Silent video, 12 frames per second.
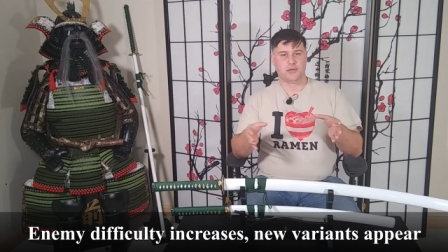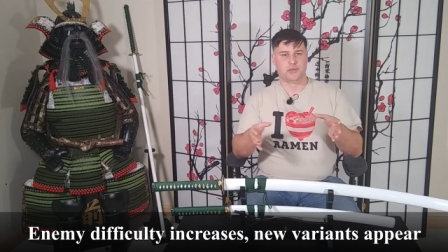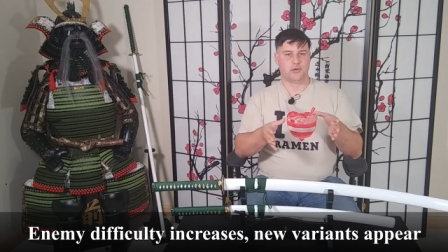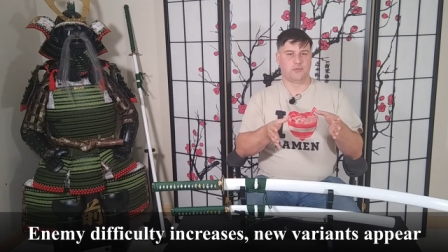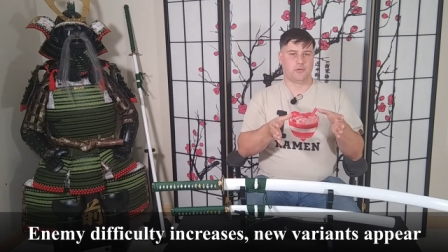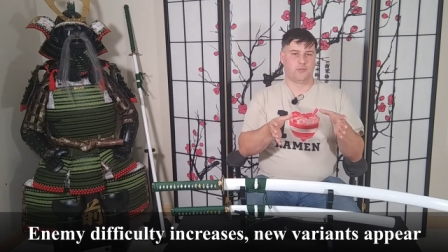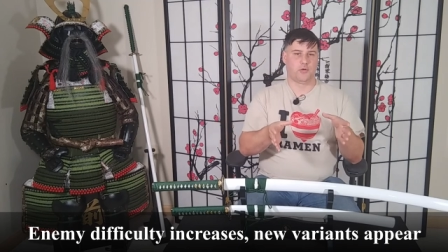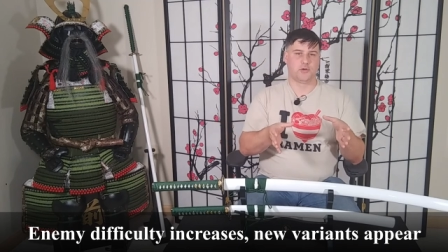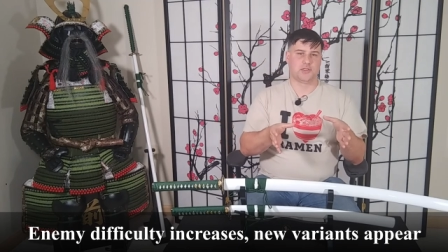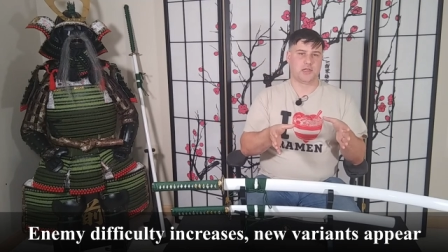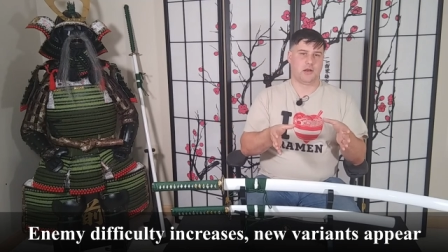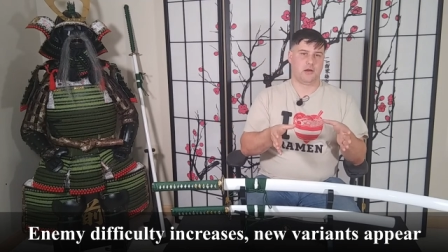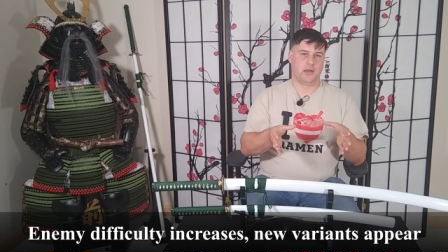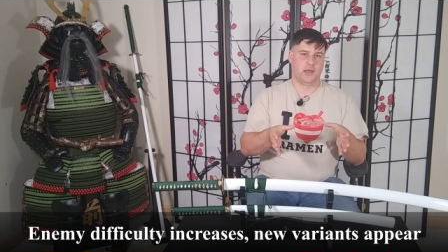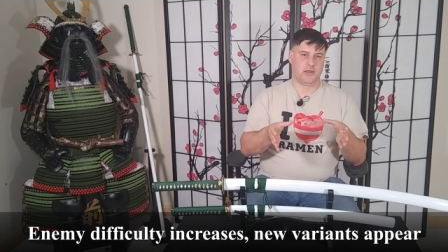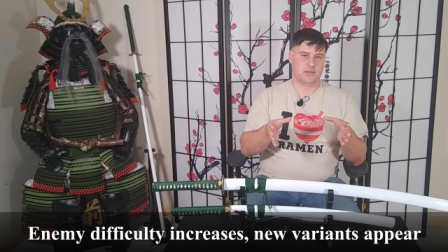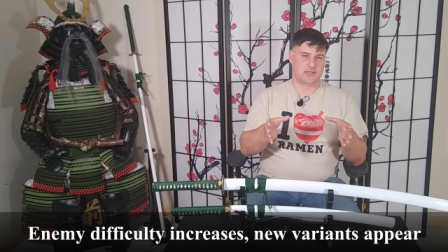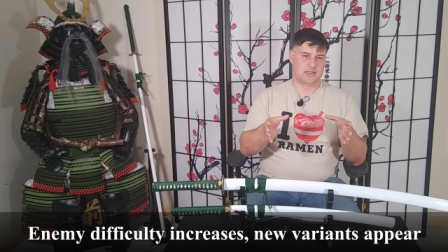So if the first area
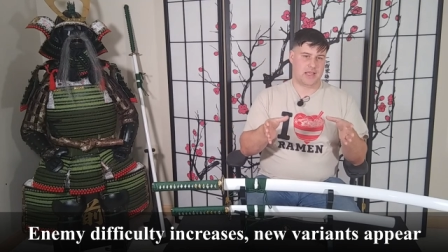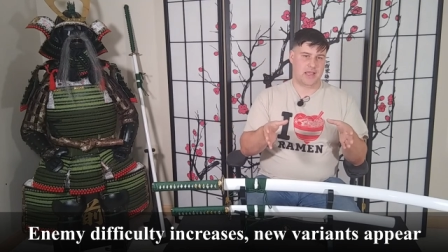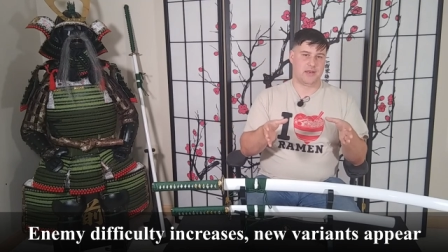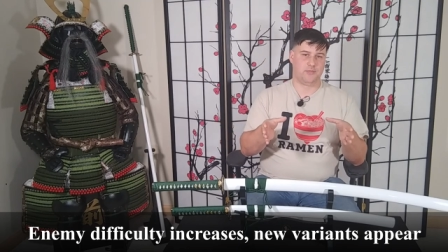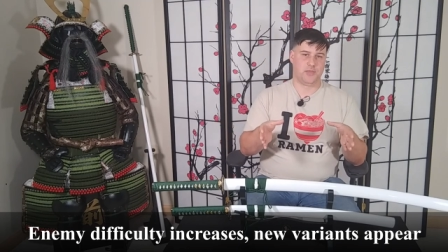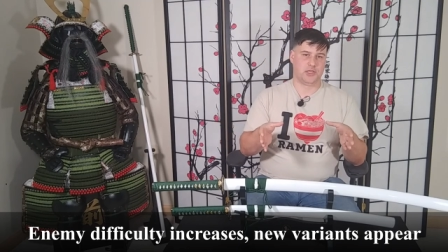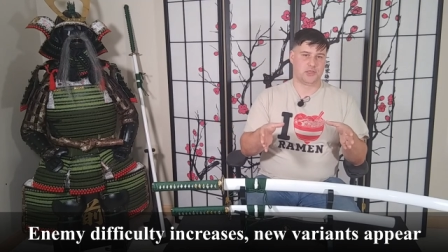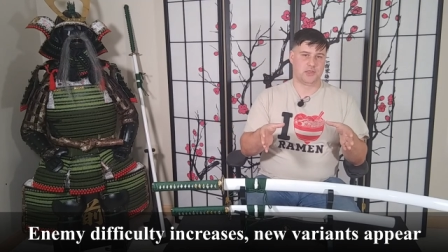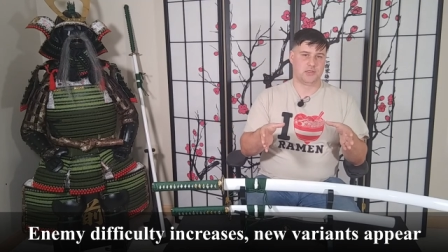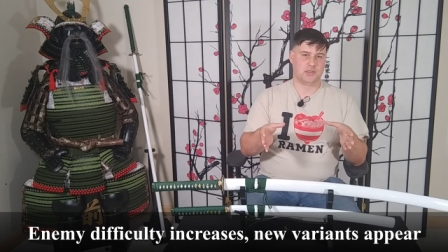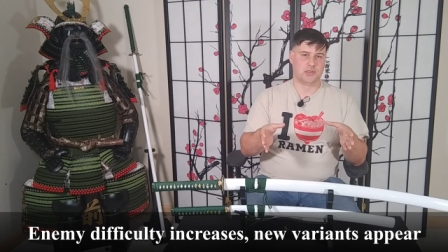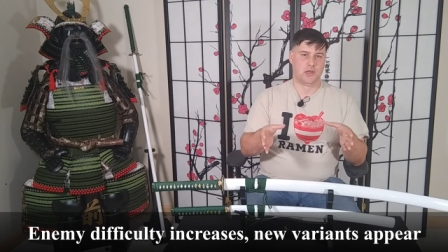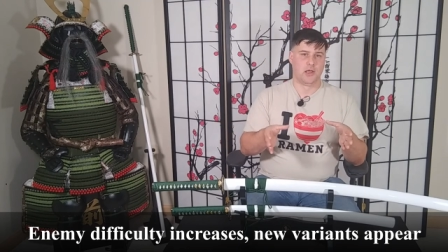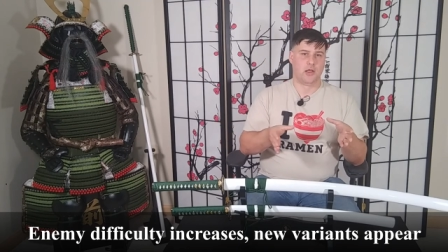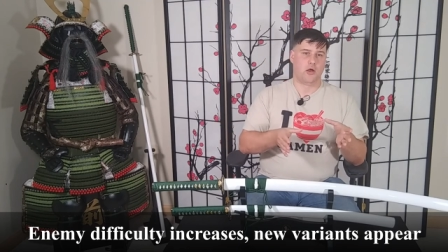is 10 missions,